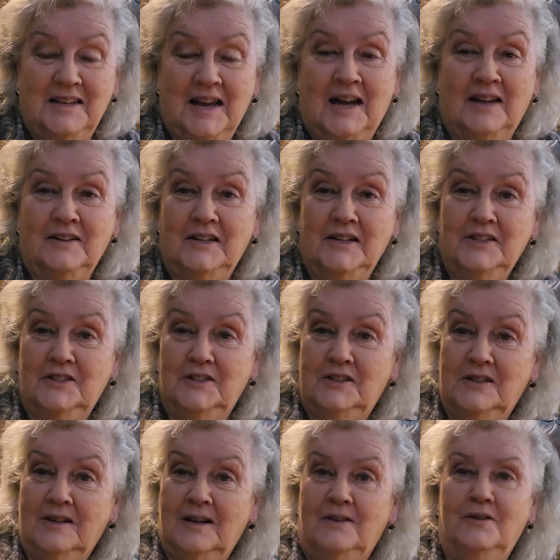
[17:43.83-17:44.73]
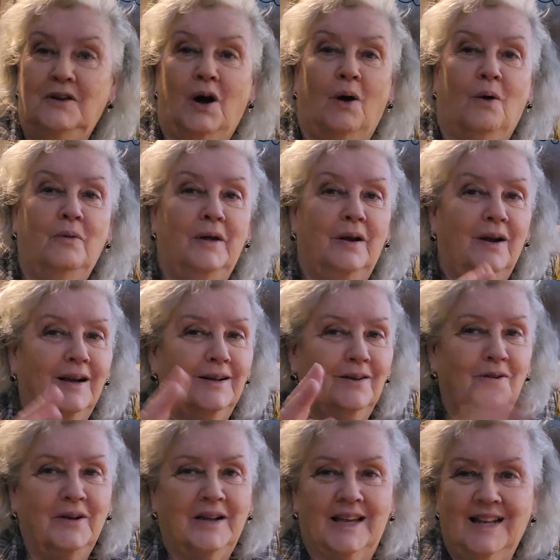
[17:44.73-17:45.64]
I need. No, there I
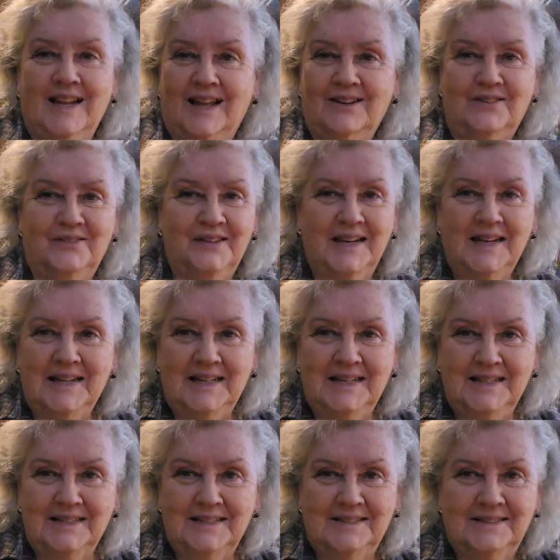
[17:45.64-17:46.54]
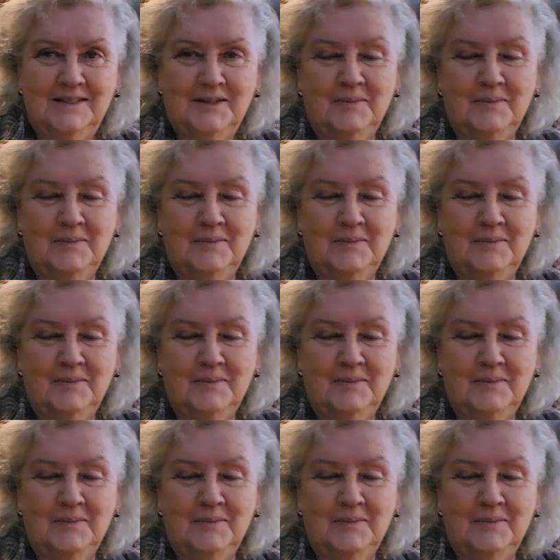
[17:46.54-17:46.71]
go again. I don't need.